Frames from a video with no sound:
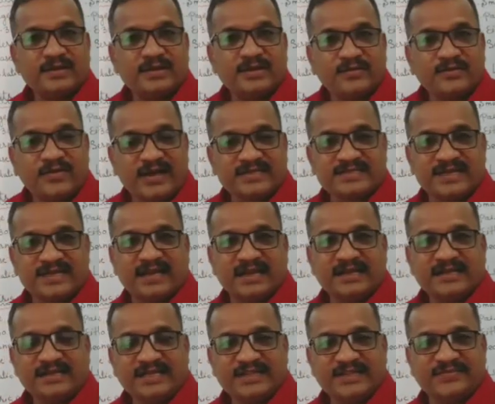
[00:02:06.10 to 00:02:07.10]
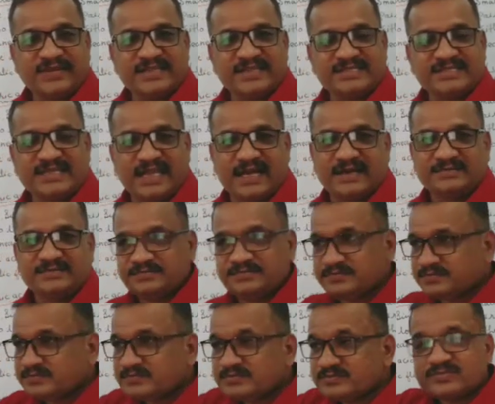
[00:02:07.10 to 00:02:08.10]
vasa differentia
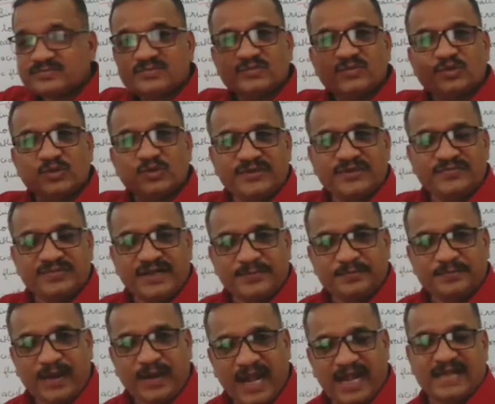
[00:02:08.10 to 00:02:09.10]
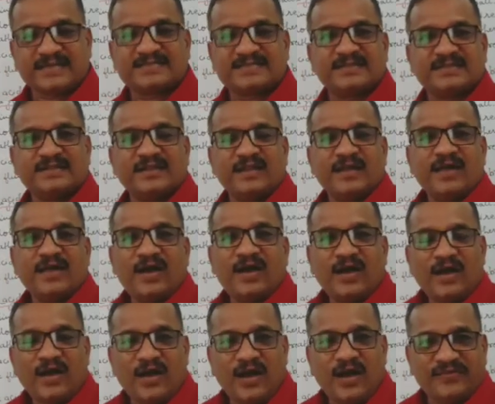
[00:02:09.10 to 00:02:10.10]
to different parts
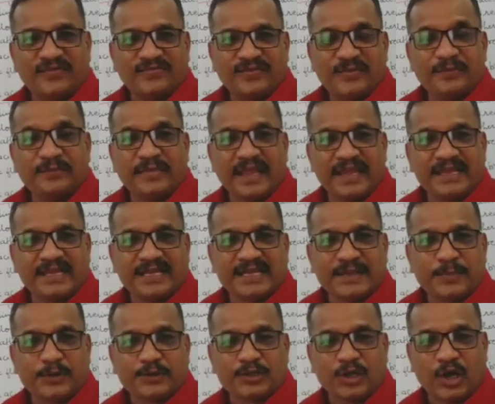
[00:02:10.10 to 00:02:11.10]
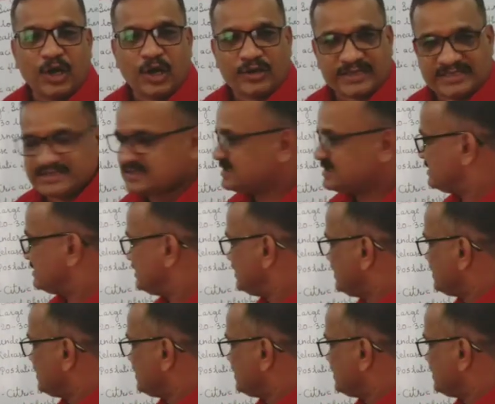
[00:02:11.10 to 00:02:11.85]
of male reproductive organs.